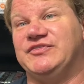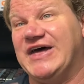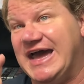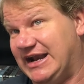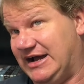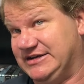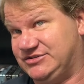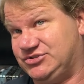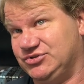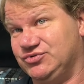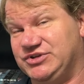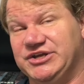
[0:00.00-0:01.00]
That I
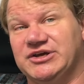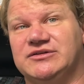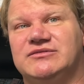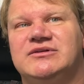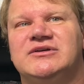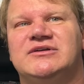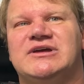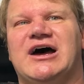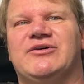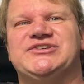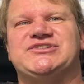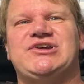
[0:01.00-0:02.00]
do get.
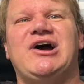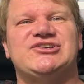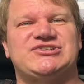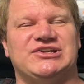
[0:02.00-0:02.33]
How he starts